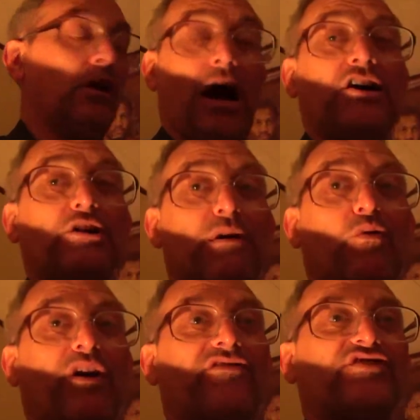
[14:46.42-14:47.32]
know, I could have been
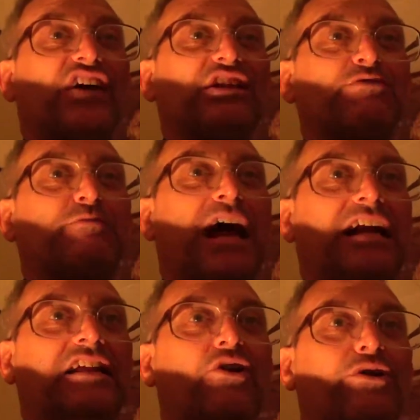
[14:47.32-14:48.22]
one of his victims, but I
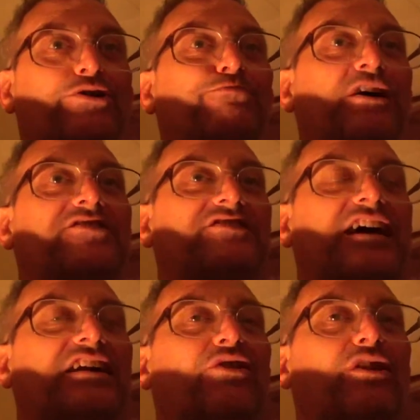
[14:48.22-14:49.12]
didn't go to those places. I
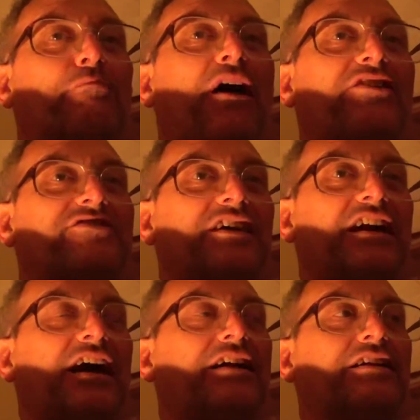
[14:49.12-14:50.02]
didn't go to the bars yet.
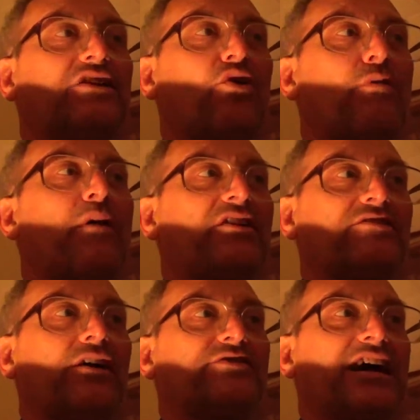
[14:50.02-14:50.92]
I didn't go to a bar
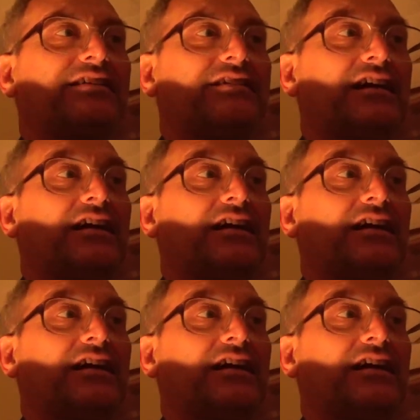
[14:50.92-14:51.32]
till I was 19.